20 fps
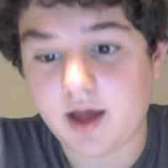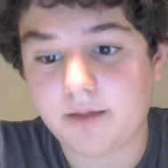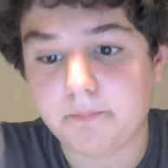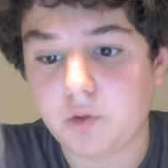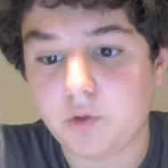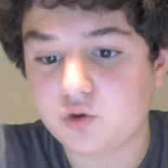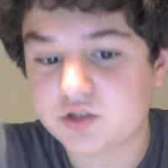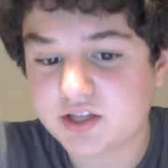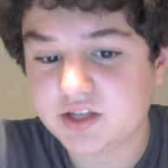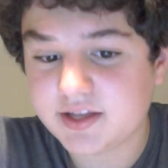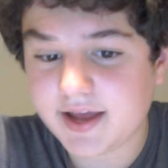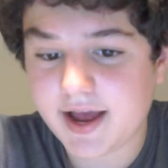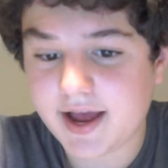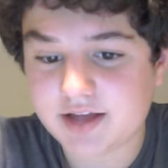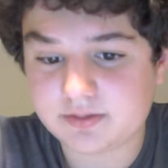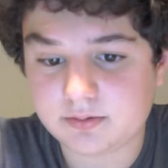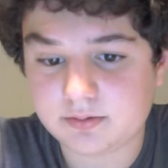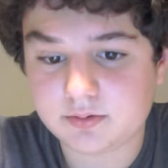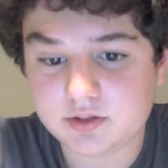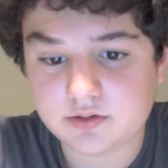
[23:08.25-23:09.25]
Most of the
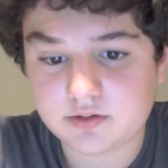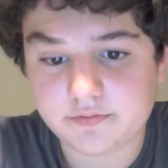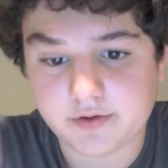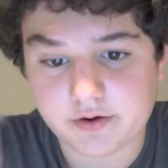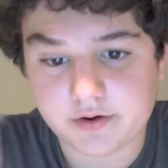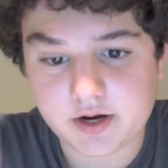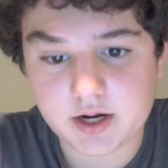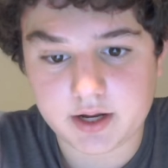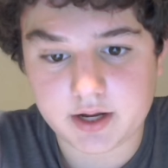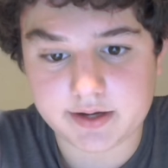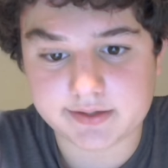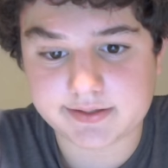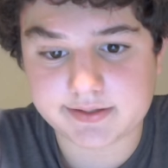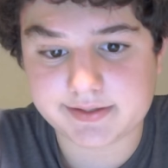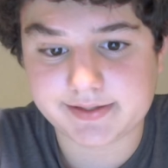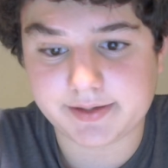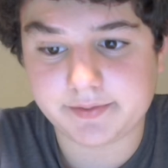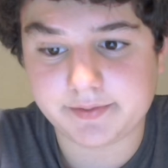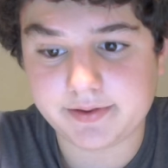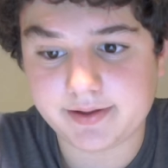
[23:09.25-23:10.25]
cast members are very nice.
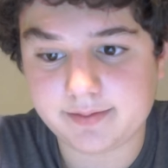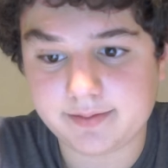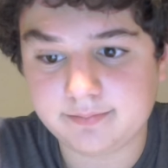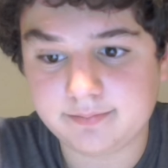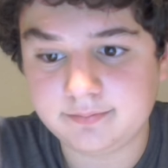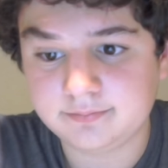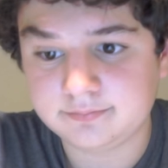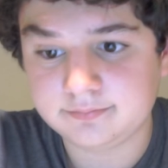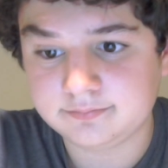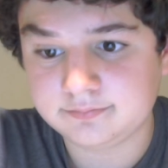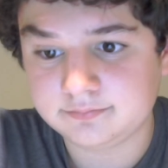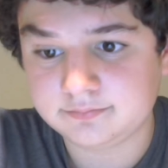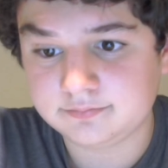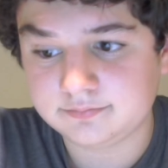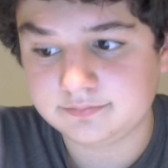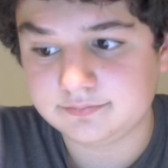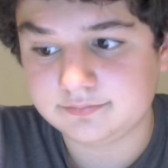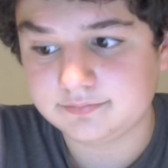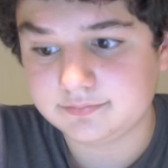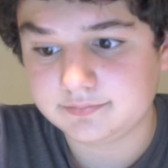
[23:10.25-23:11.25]
Some of them
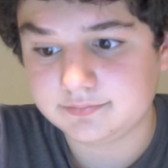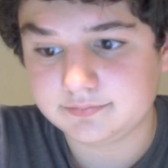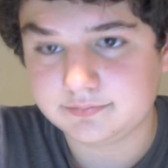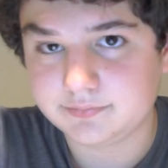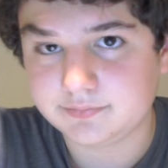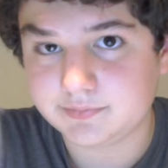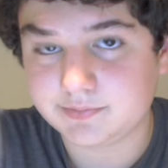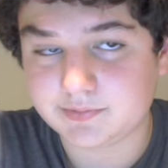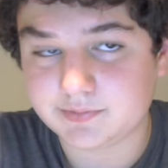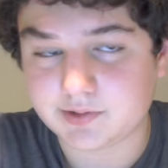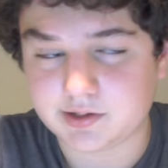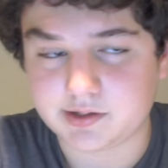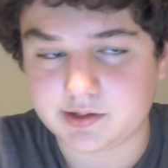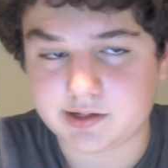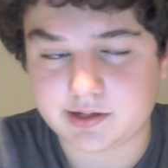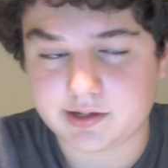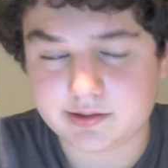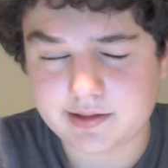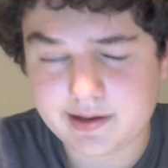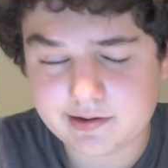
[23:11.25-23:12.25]
are
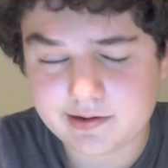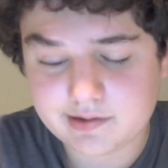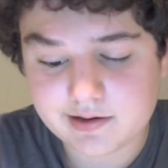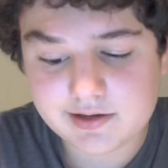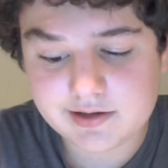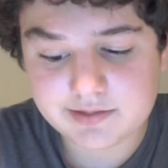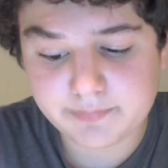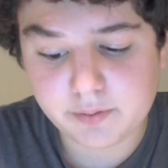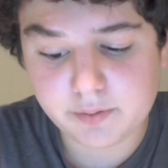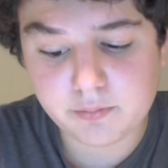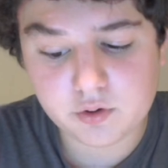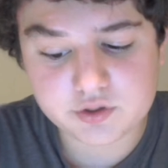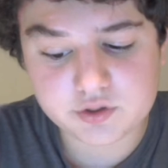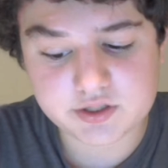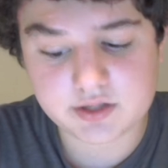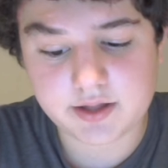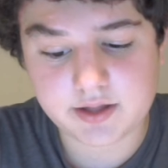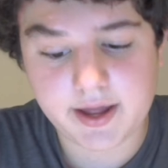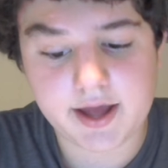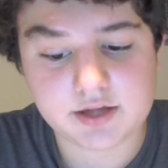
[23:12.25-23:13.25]
not that nice, but most of
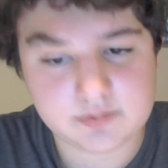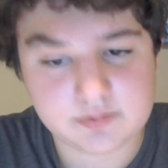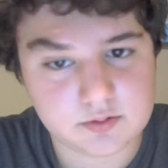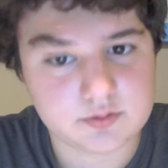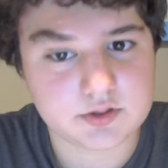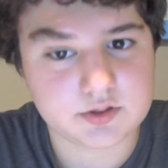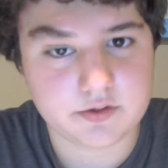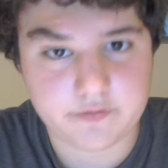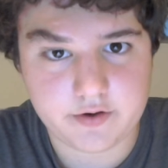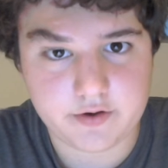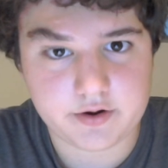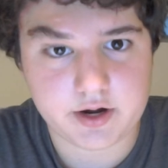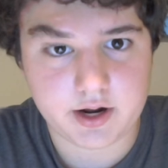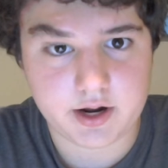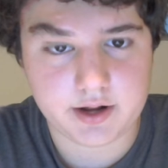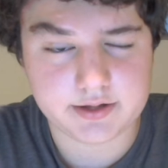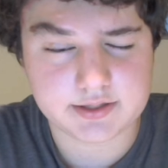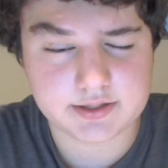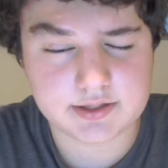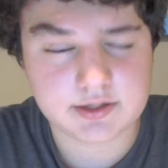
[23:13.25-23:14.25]
the cast members are very
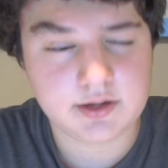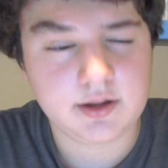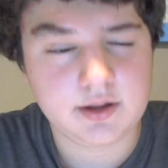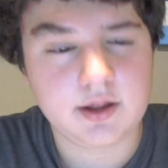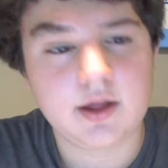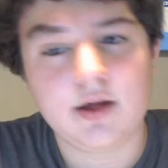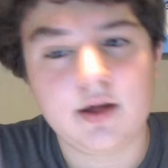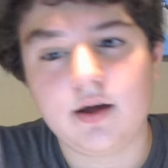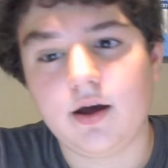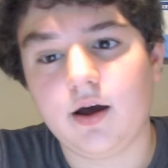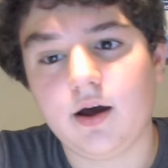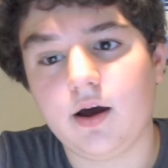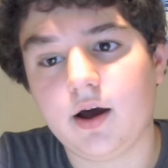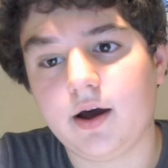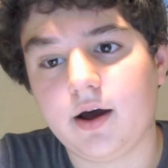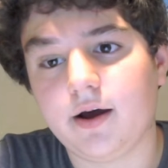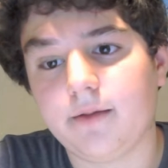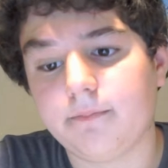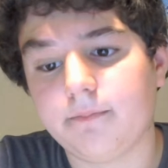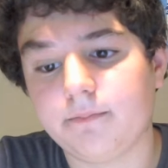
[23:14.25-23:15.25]
nice.
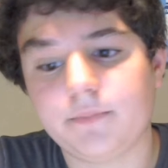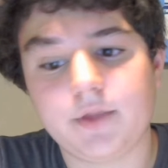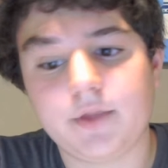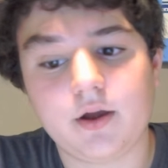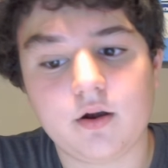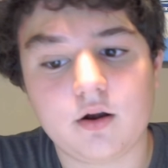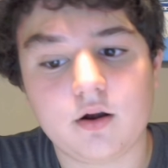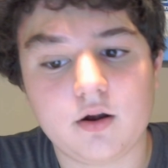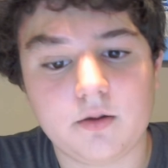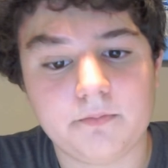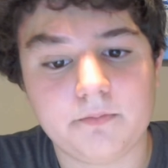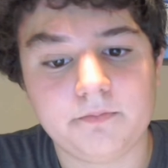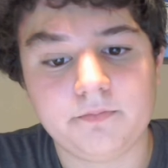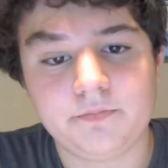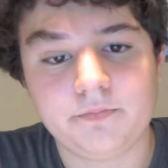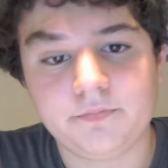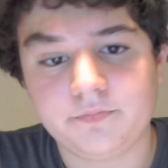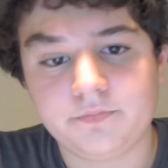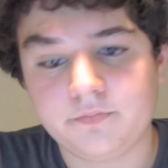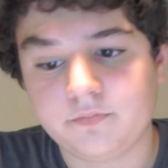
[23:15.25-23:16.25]
They are
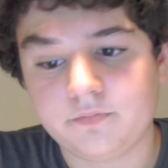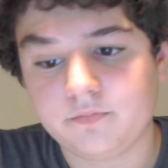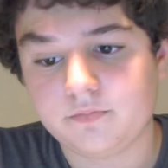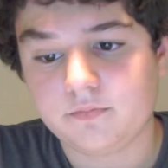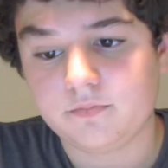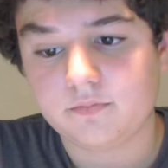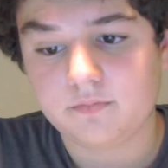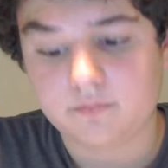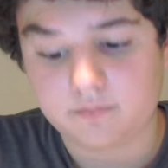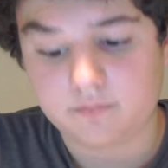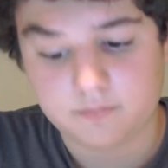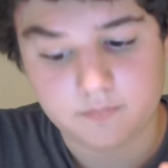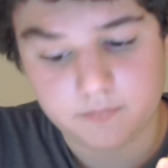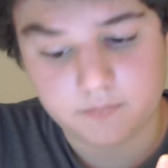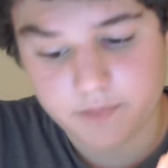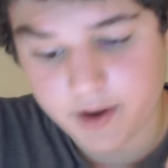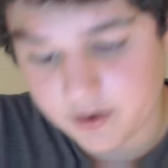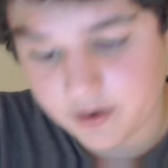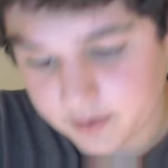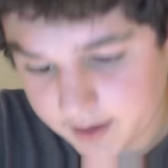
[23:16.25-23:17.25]

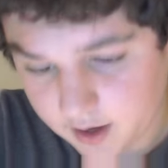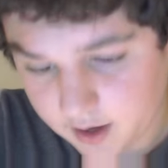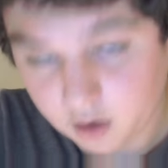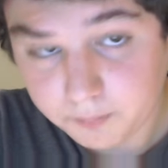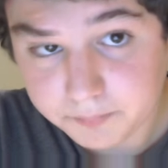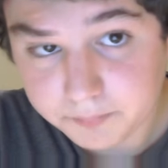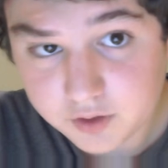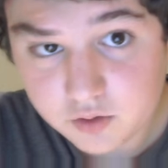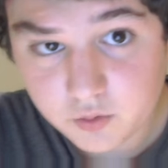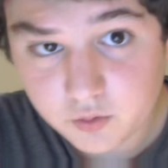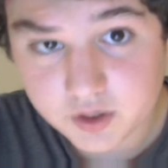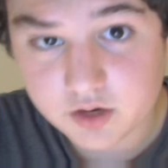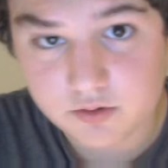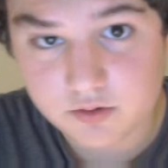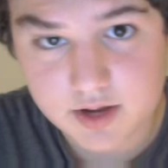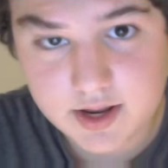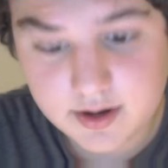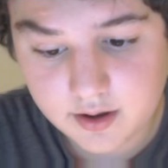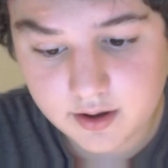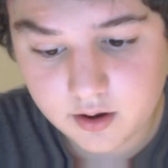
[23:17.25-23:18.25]
there to help you when you
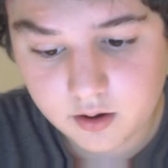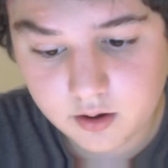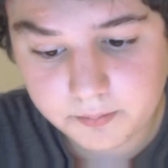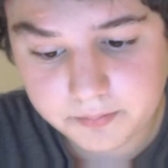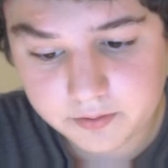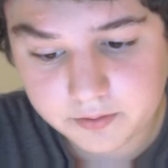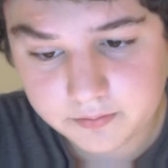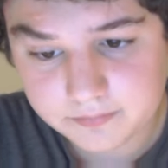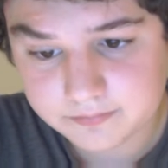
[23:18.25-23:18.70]
need help.